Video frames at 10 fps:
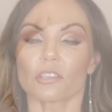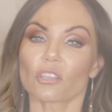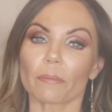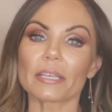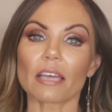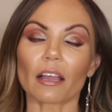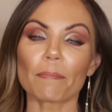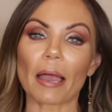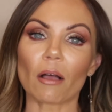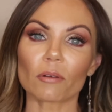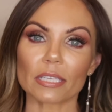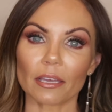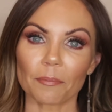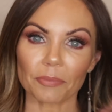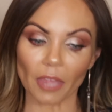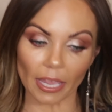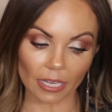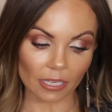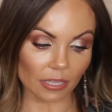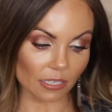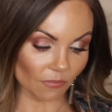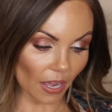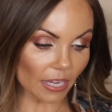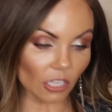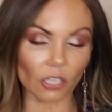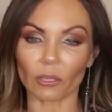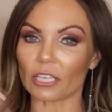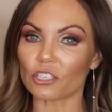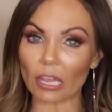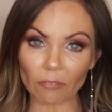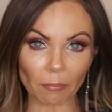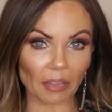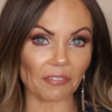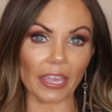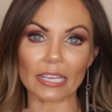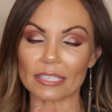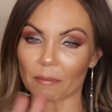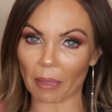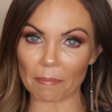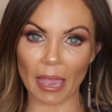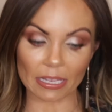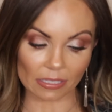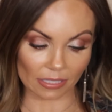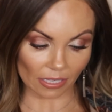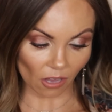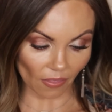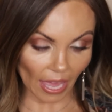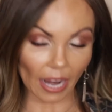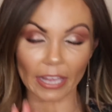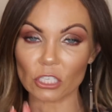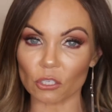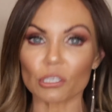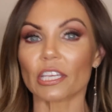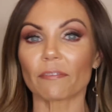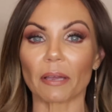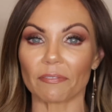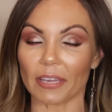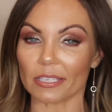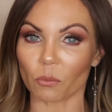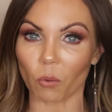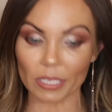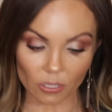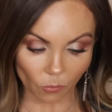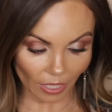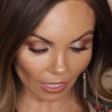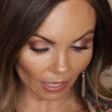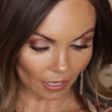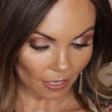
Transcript: So let me talk about like the divide, you know, like shaving my face and my masks and all that. I do shave my face once a week.